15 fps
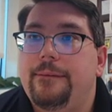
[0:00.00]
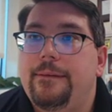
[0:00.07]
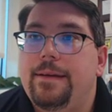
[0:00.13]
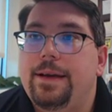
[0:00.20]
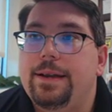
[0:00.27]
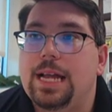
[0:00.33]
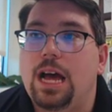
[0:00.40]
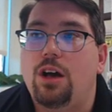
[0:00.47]

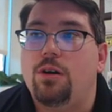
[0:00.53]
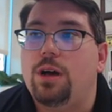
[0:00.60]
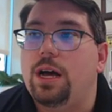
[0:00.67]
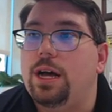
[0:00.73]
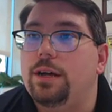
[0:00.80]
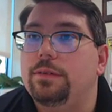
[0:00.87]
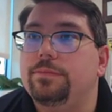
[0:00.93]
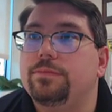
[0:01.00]
Now,
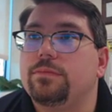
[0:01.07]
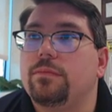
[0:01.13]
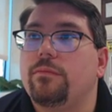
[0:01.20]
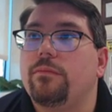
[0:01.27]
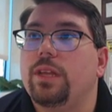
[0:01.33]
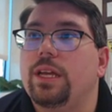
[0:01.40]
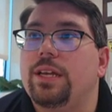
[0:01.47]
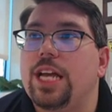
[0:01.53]

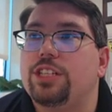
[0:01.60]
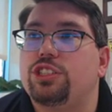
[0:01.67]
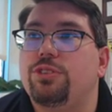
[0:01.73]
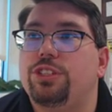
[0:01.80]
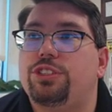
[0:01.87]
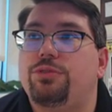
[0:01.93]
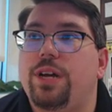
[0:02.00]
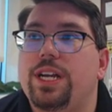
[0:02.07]

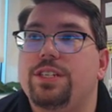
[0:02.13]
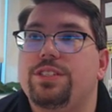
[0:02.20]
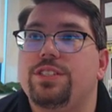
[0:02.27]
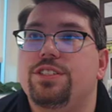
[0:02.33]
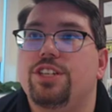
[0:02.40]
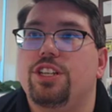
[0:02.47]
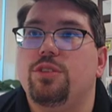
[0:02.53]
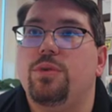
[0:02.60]
Gastroenteritis is
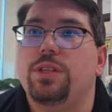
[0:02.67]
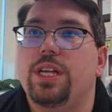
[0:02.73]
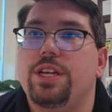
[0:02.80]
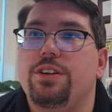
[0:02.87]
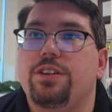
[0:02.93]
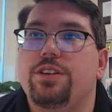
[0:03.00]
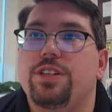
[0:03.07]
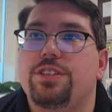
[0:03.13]
another one that you're
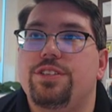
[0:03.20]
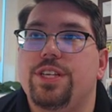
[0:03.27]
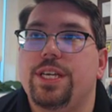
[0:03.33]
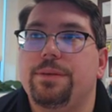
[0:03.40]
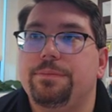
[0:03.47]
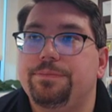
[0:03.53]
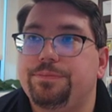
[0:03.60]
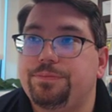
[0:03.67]
going to see.
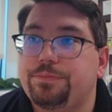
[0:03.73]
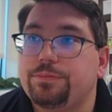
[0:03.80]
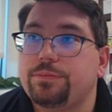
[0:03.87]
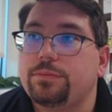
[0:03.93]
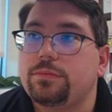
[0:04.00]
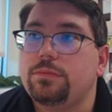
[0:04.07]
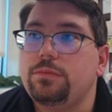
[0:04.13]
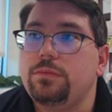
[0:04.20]

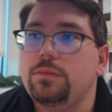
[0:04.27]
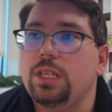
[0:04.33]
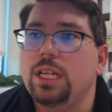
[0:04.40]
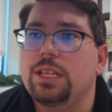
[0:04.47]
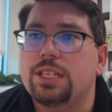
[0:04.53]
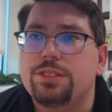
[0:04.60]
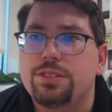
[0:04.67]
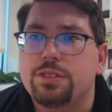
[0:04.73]

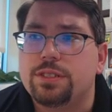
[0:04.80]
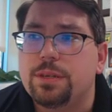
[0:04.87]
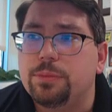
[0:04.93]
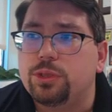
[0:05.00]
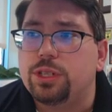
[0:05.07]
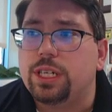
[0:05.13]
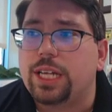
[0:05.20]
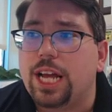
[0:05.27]
This is similar
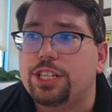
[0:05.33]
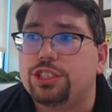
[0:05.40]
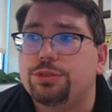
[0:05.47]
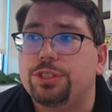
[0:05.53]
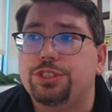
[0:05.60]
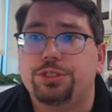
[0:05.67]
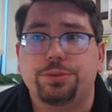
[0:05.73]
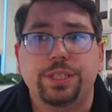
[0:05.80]
to
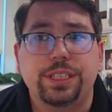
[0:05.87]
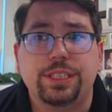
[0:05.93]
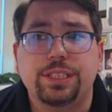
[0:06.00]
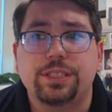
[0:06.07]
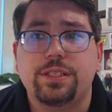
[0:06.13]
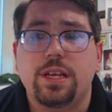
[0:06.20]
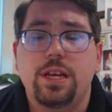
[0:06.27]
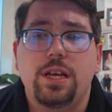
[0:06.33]
gastroenteritis,
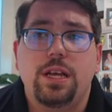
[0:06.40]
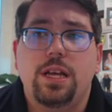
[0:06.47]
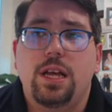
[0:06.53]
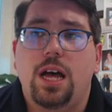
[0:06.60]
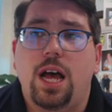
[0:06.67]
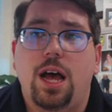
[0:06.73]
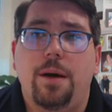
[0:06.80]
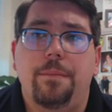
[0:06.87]

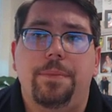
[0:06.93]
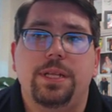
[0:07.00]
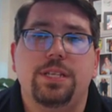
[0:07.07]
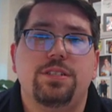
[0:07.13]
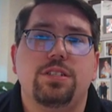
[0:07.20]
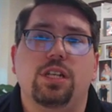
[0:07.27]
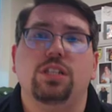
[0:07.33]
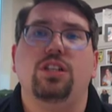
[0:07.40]
uh, but this is a
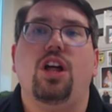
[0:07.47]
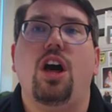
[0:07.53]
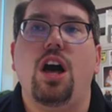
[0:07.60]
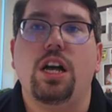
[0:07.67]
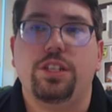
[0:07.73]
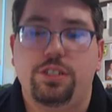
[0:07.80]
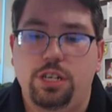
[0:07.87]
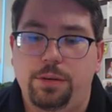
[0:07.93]

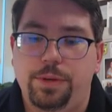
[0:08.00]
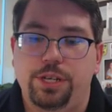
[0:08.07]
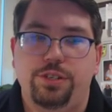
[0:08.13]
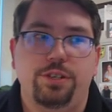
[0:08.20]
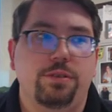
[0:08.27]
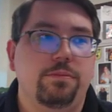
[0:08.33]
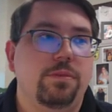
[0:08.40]
long-term issue.